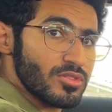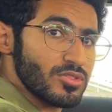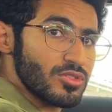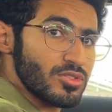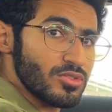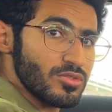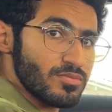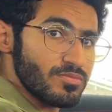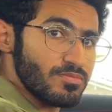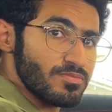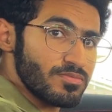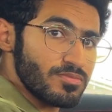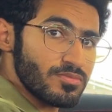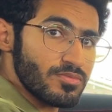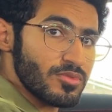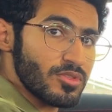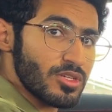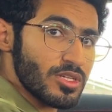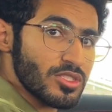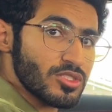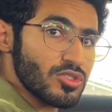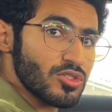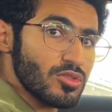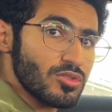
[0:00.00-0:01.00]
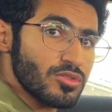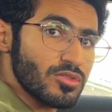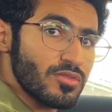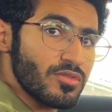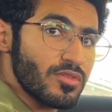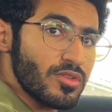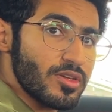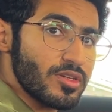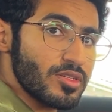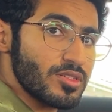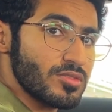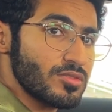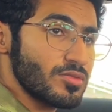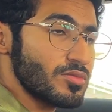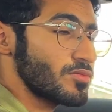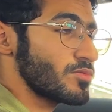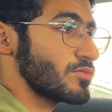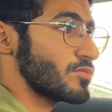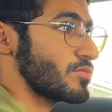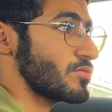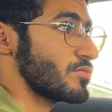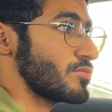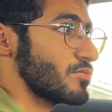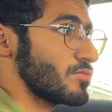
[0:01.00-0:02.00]
you're into that sort of thing,
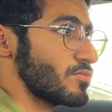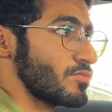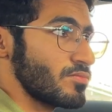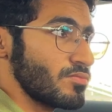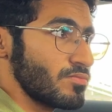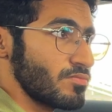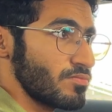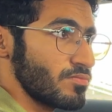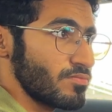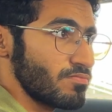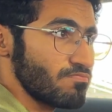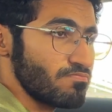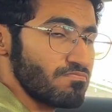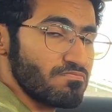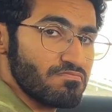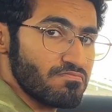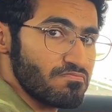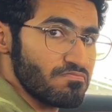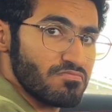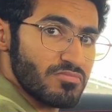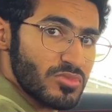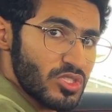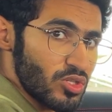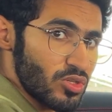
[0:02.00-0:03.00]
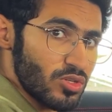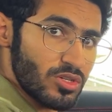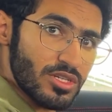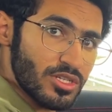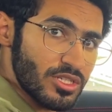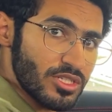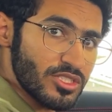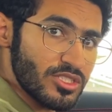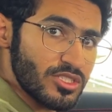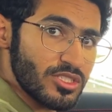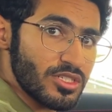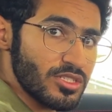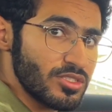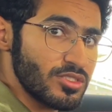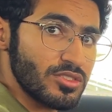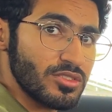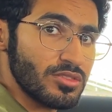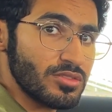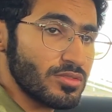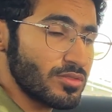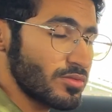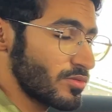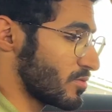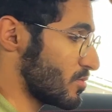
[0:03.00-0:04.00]
not gonna
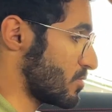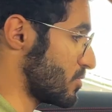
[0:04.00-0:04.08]
judge.